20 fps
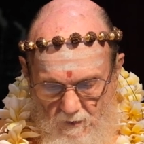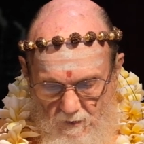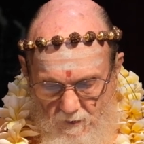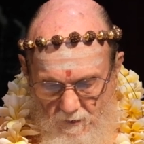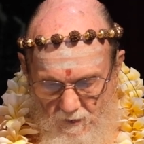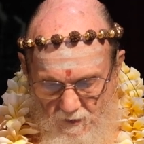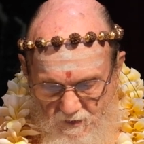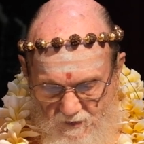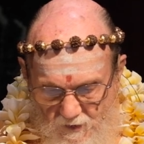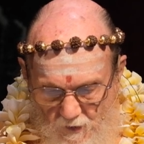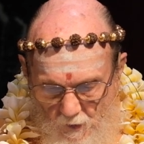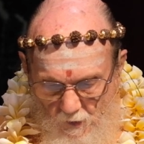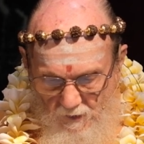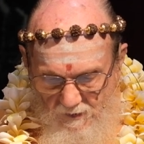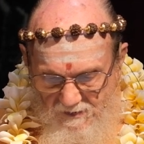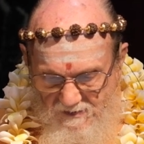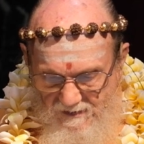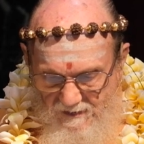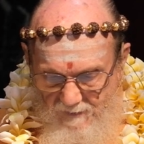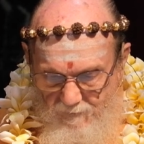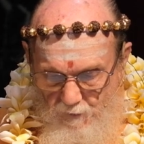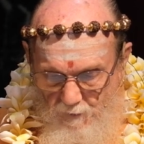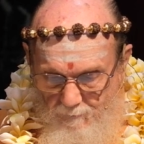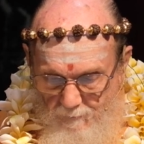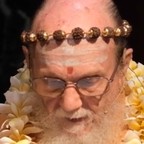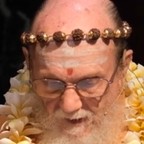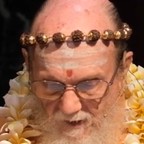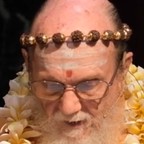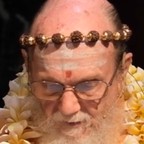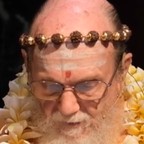Your soul is never
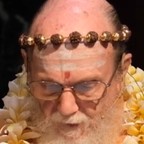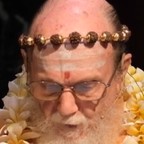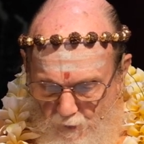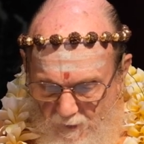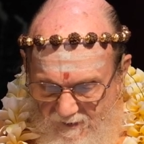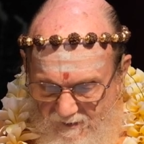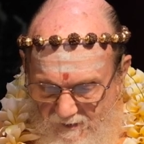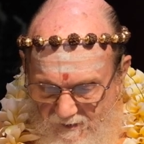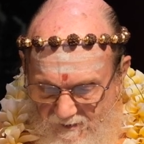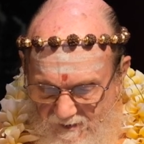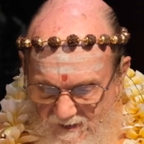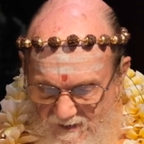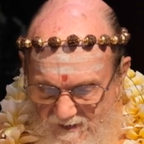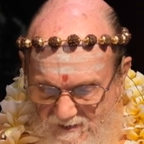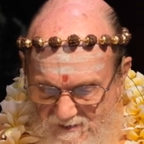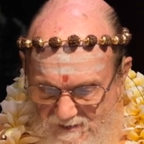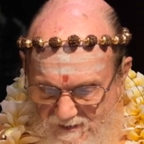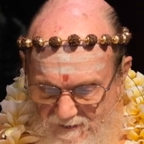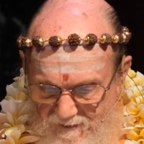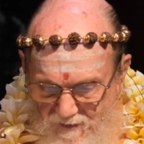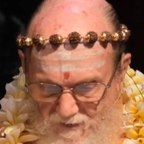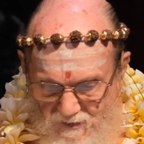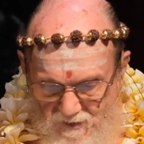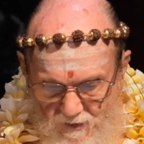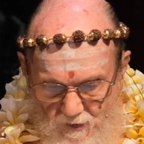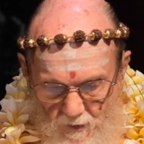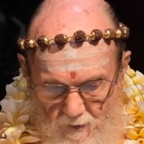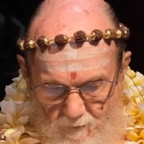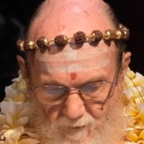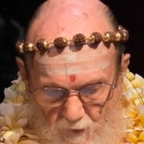bothered with the things that
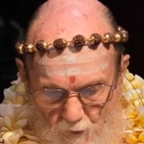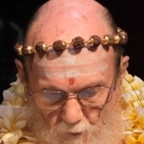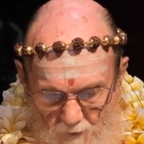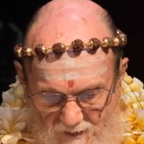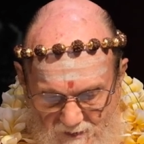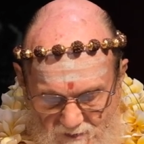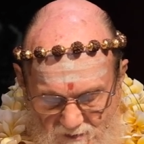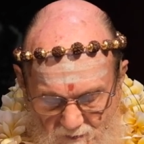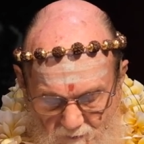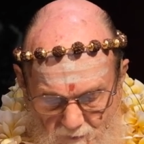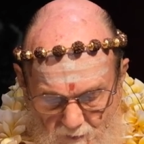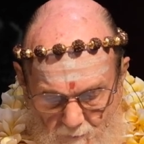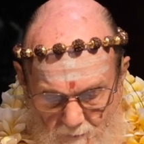disturb the rest of the